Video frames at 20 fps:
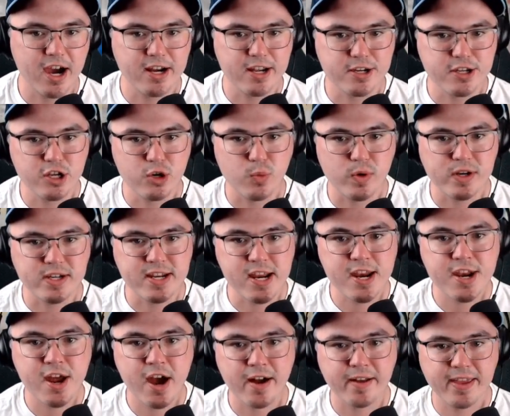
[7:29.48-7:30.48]
to do. We did
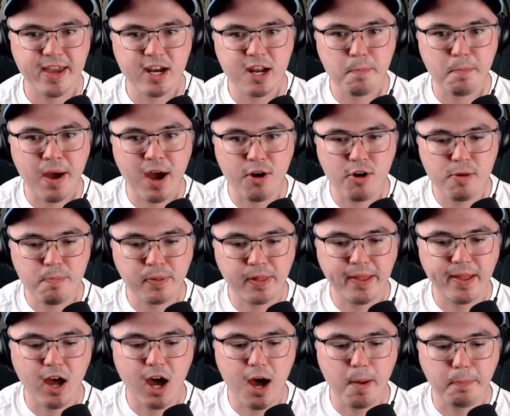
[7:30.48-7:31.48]
not get a power play
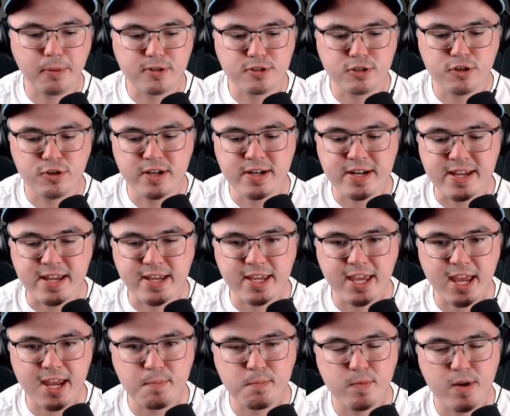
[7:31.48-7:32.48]
opportunity in
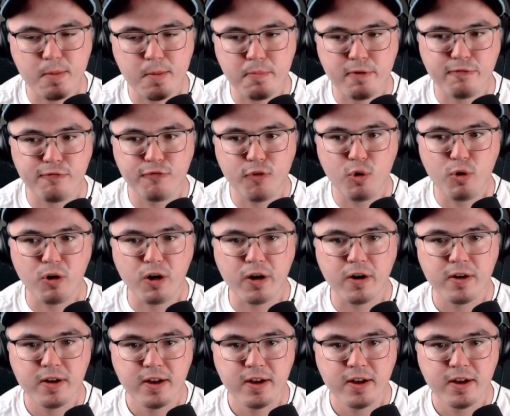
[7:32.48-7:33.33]
game number 4.